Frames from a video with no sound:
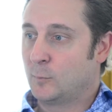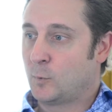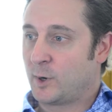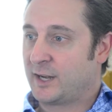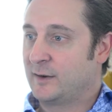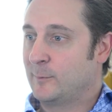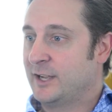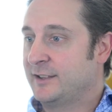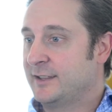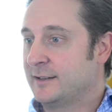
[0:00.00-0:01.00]
working
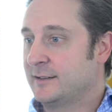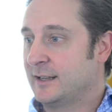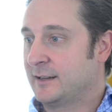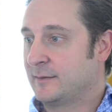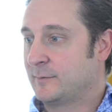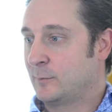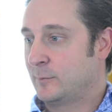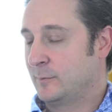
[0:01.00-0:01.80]
with and, and